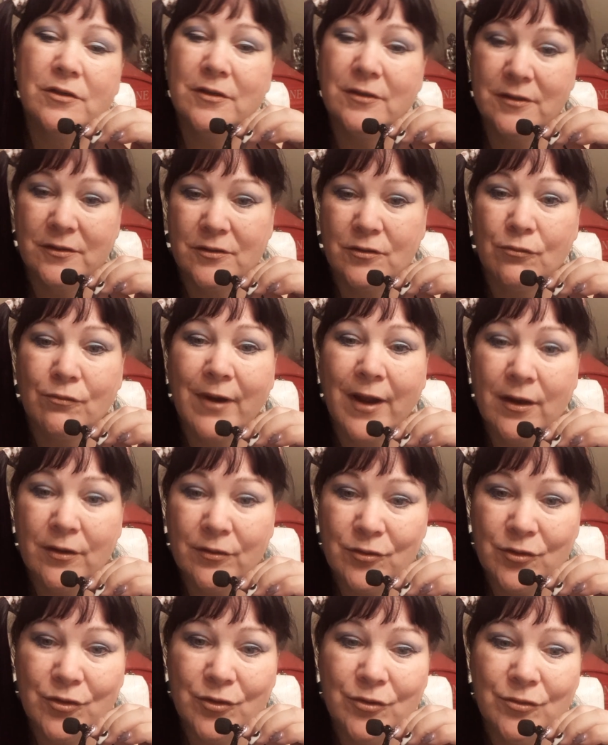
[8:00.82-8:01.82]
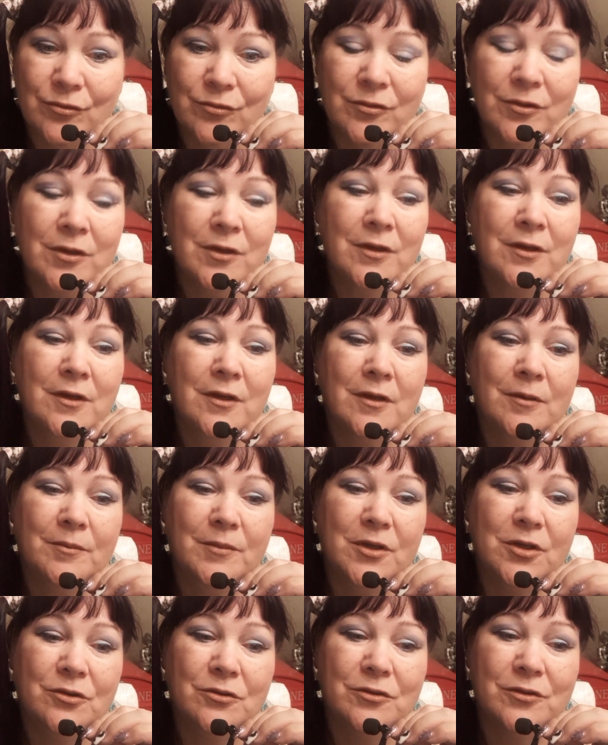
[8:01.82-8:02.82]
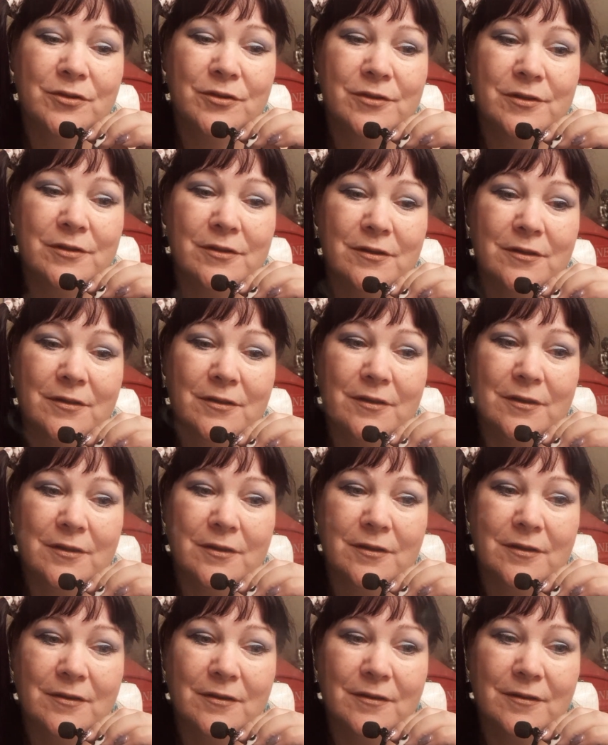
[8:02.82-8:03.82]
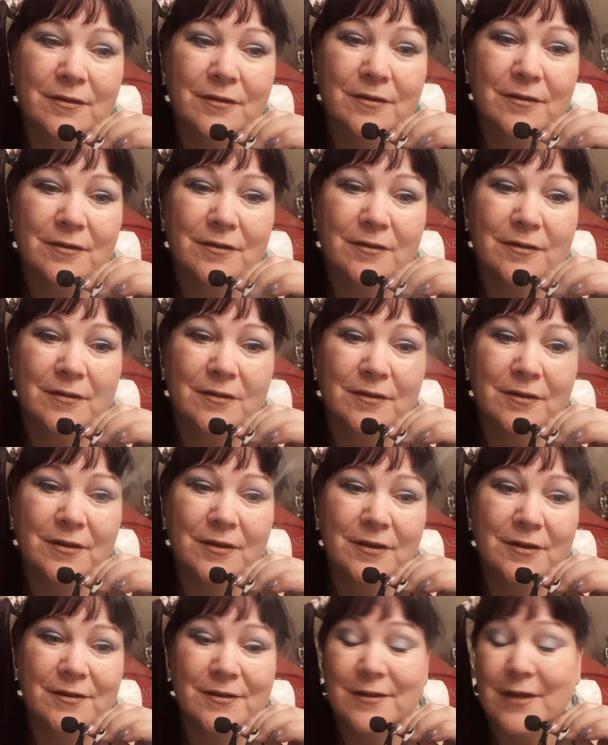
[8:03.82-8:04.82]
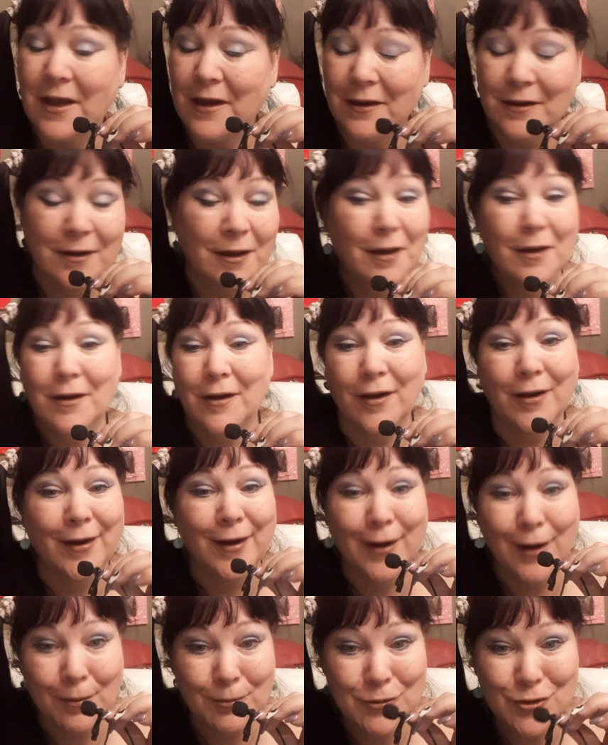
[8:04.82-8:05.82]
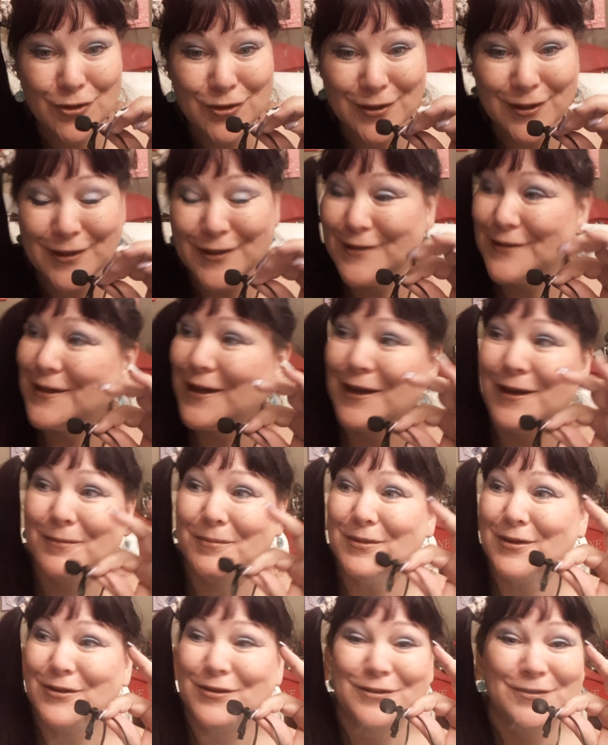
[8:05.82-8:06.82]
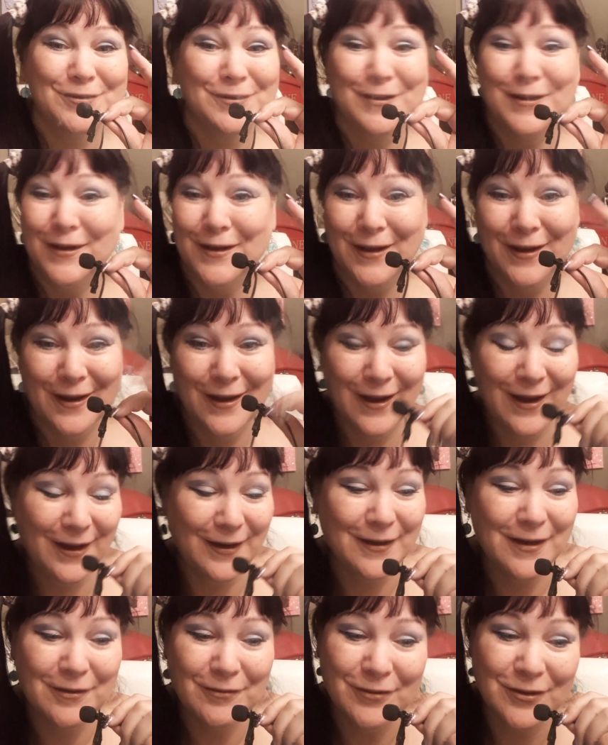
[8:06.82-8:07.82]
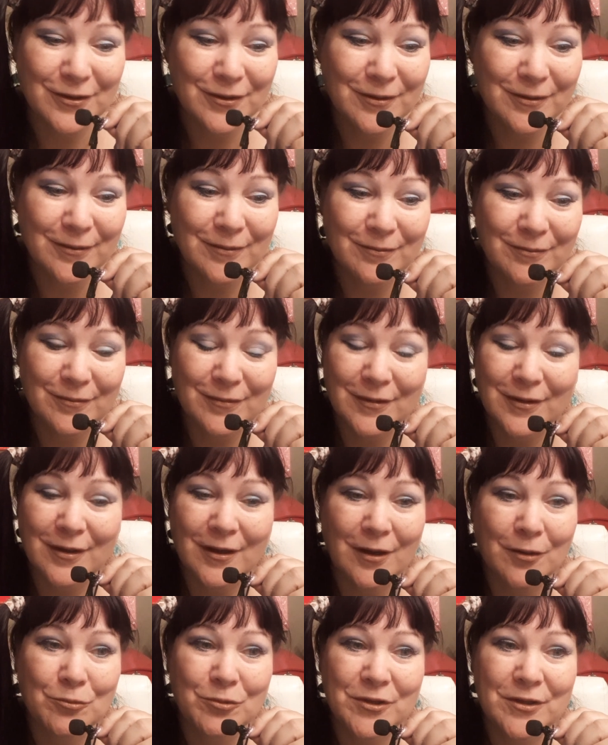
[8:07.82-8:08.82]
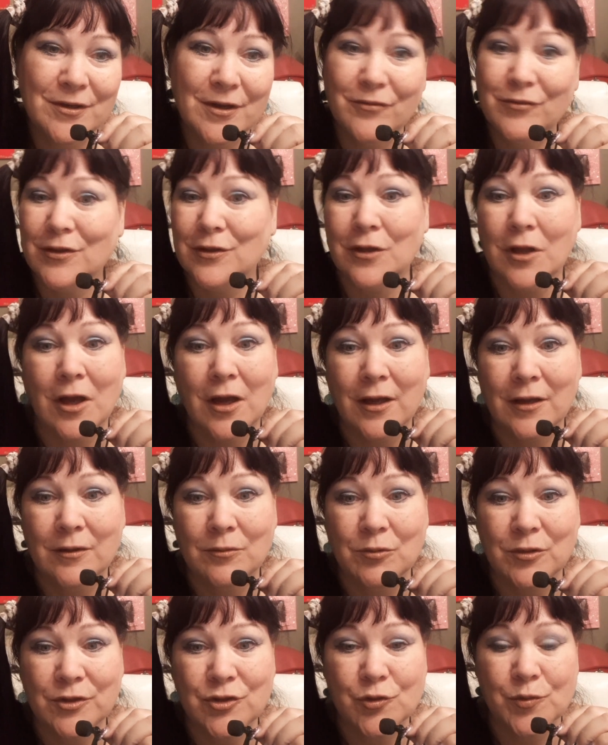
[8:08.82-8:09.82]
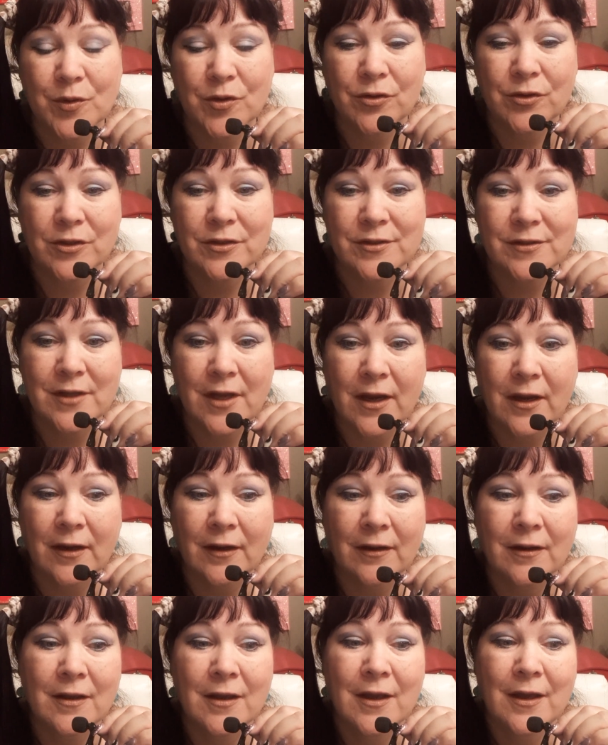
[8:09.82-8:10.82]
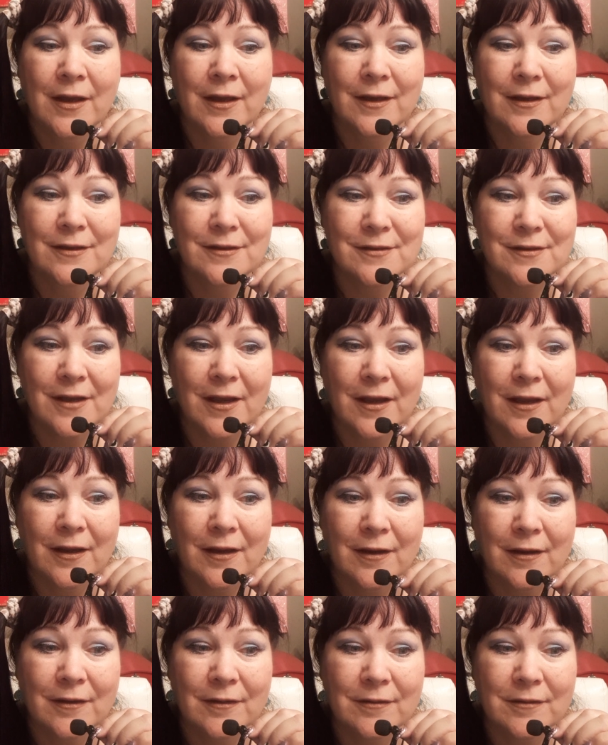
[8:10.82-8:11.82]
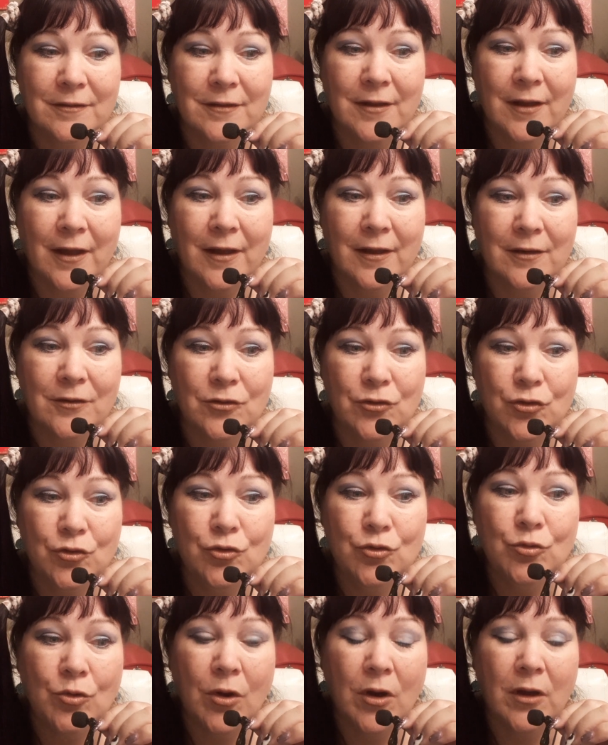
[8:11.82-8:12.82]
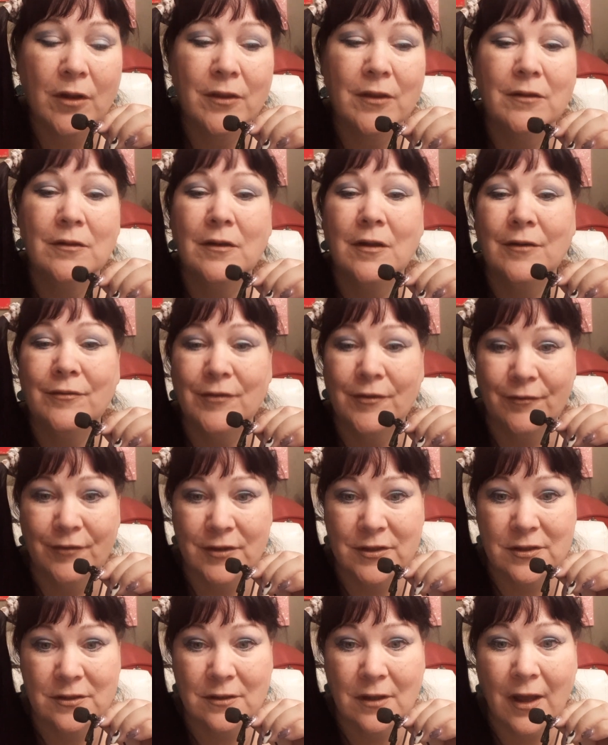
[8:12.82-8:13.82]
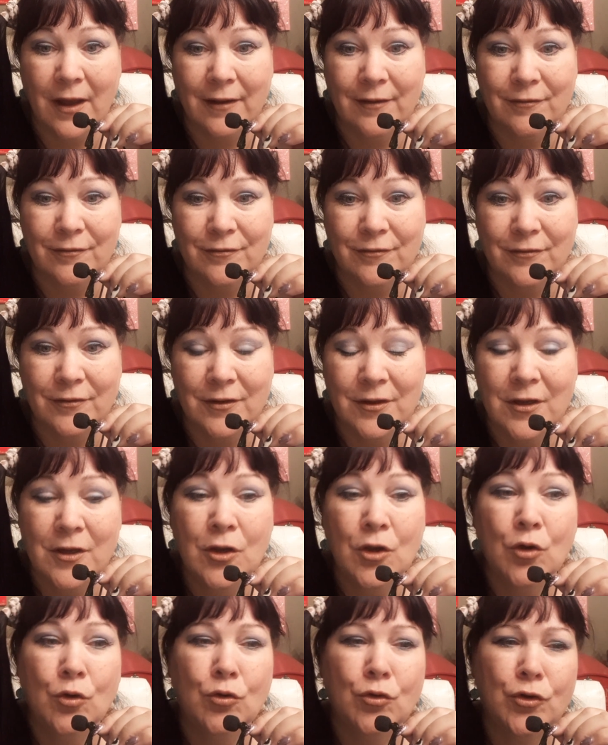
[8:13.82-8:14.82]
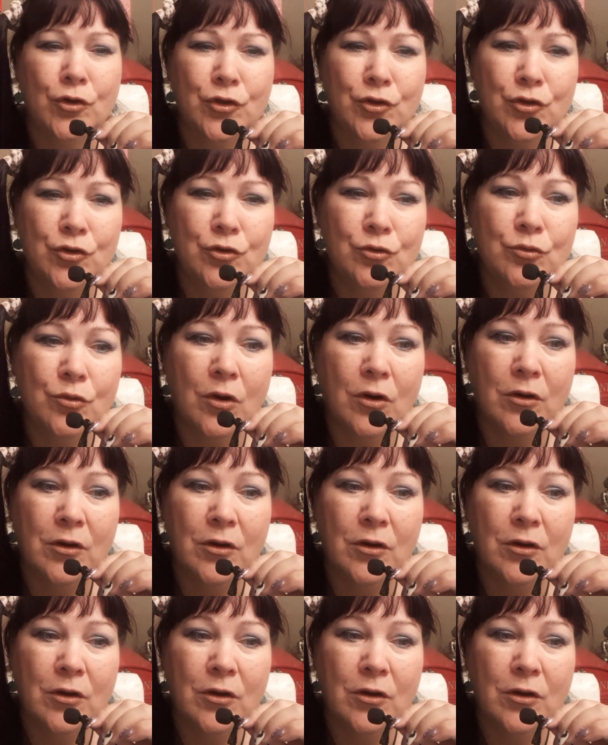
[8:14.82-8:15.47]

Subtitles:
is around you because he's saying, I'm just going to say it because I would never lie what Spirit is saying. He's saying that you are the love of his life, or you